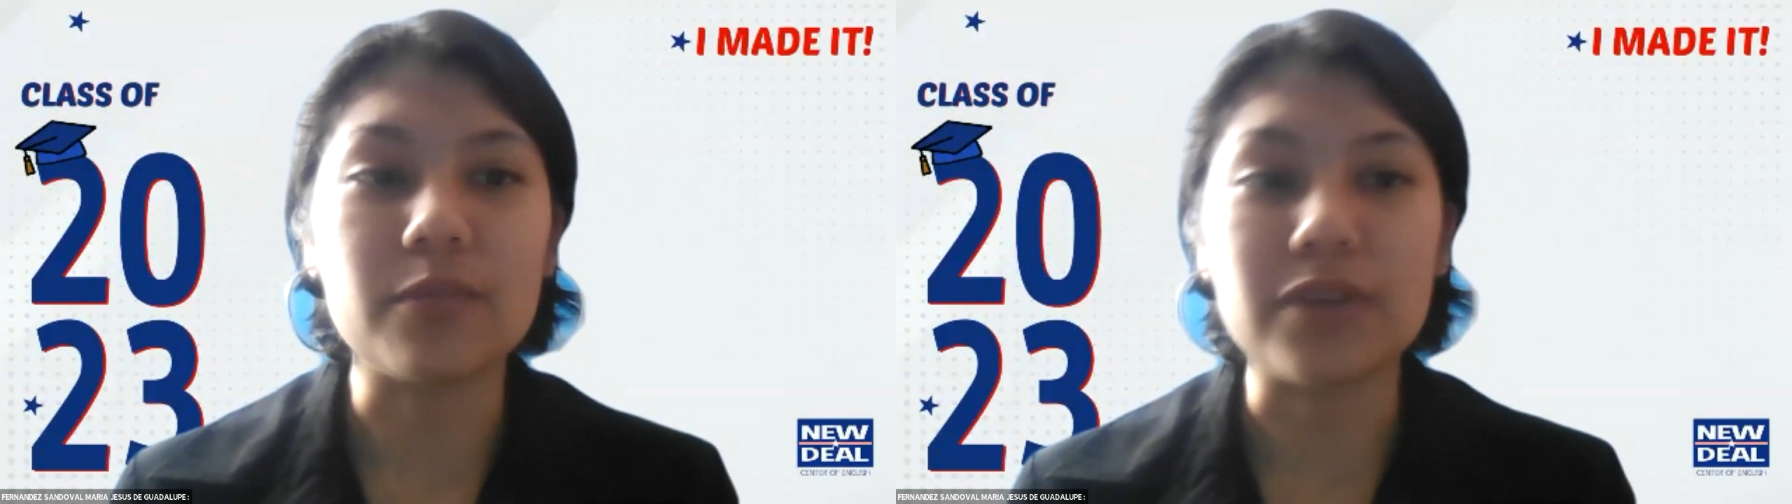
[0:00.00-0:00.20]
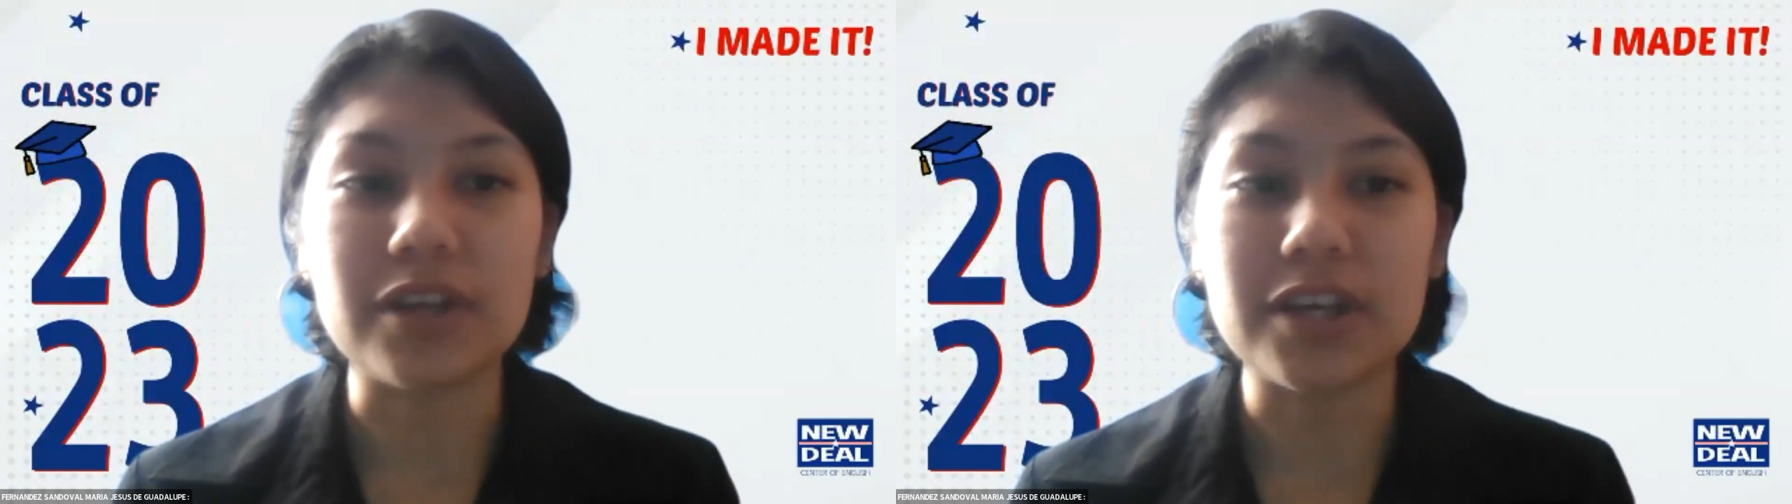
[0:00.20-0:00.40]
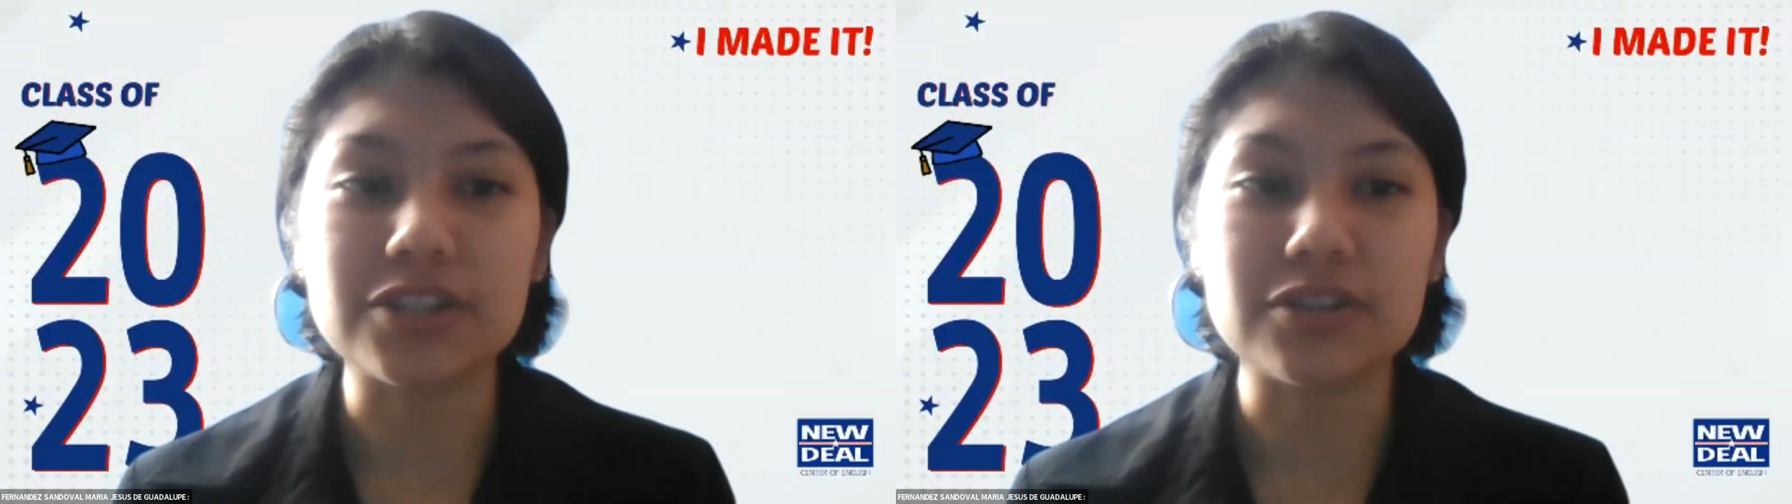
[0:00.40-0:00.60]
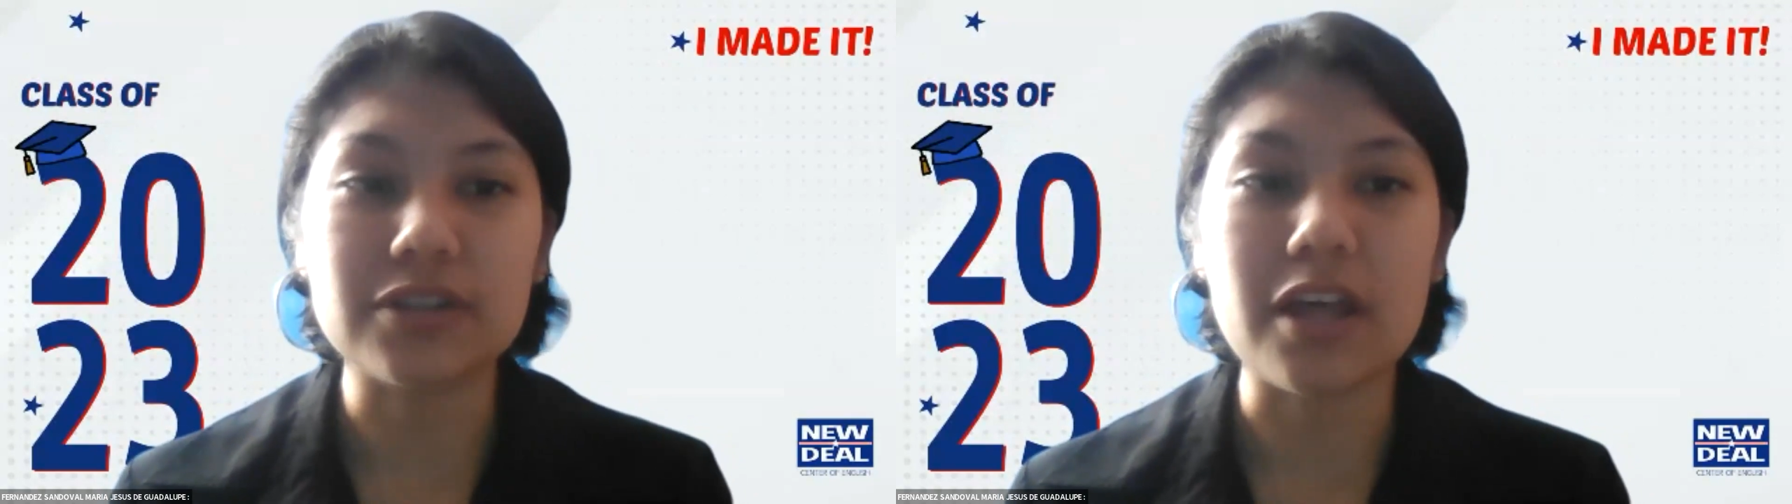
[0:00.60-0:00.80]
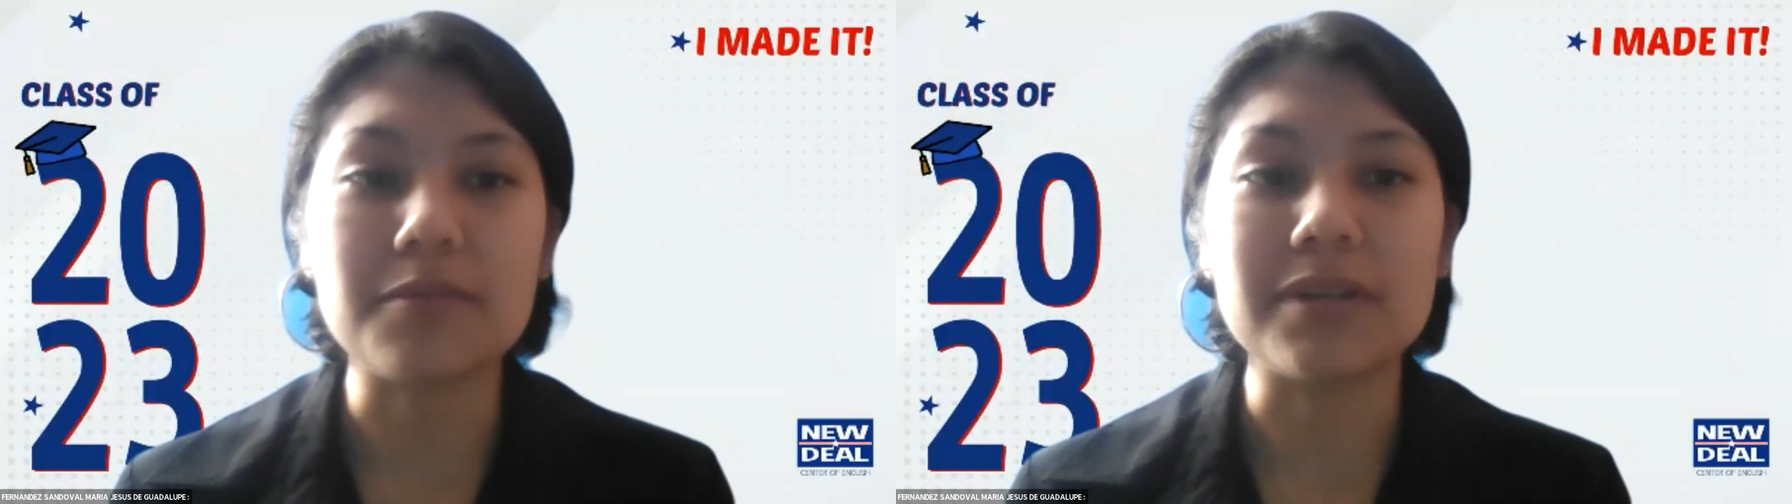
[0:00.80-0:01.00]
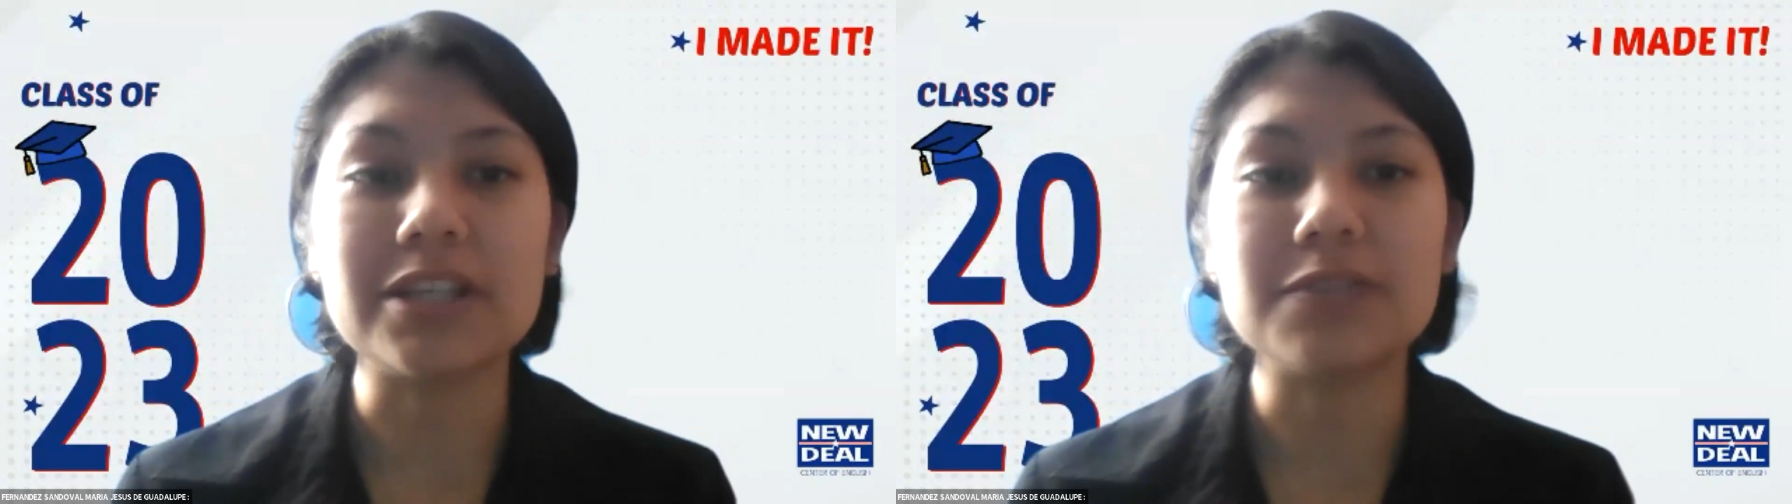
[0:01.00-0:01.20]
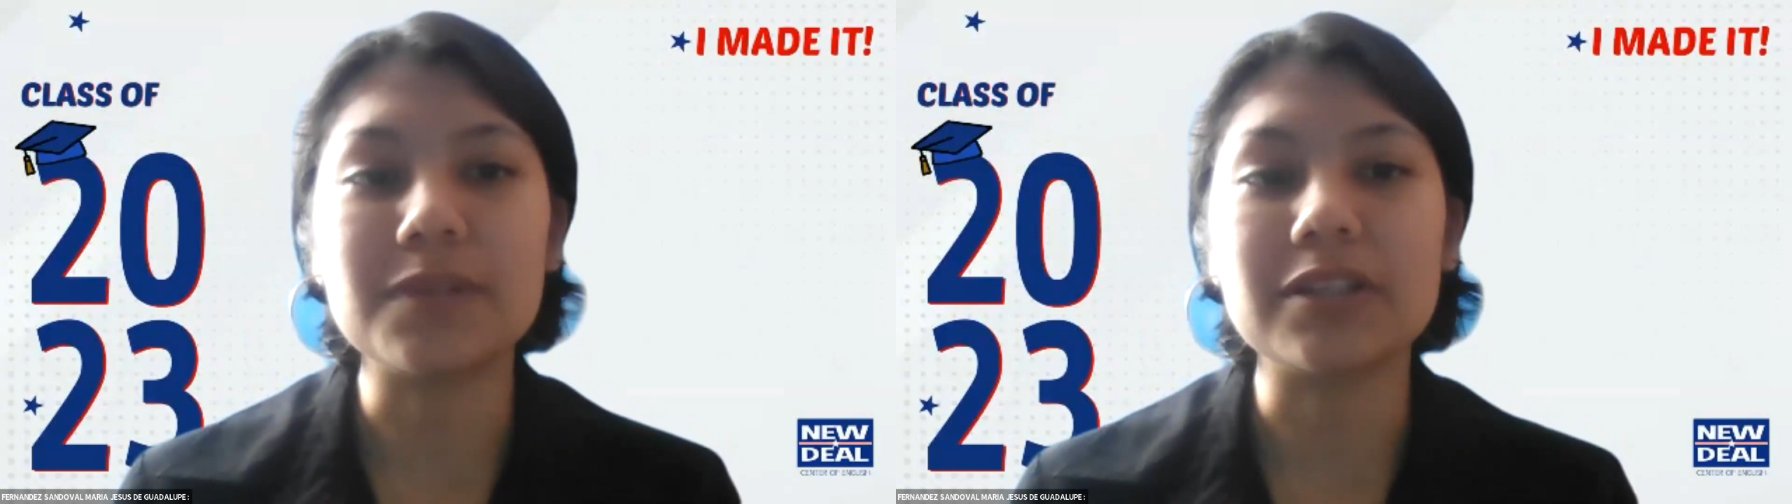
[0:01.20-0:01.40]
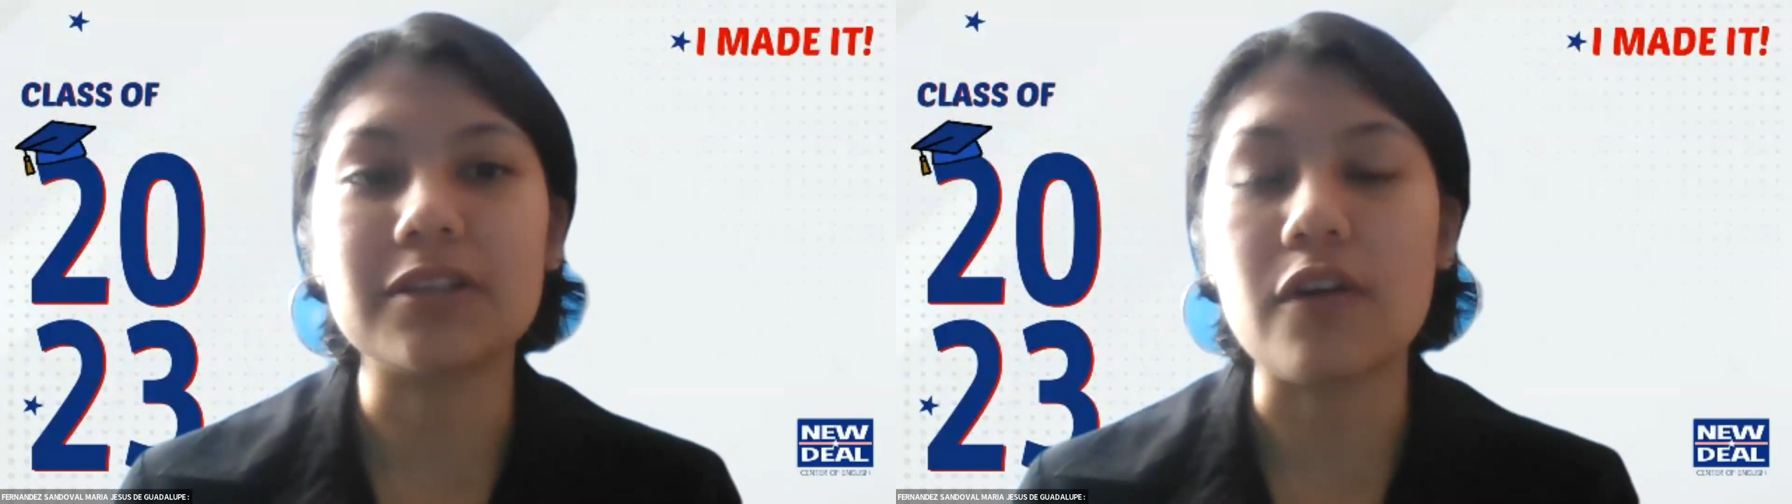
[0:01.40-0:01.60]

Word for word: communication, and management